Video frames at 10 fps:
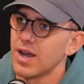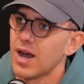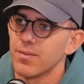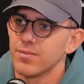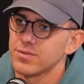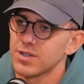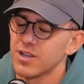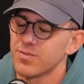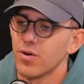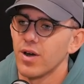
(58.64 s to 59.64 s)
to
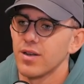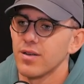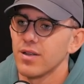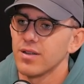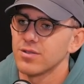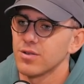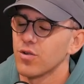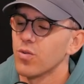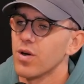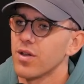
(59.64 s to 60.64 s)
this point, sort of
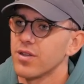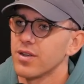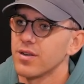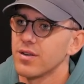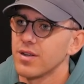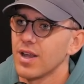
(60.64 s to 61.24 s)
all worth it. And,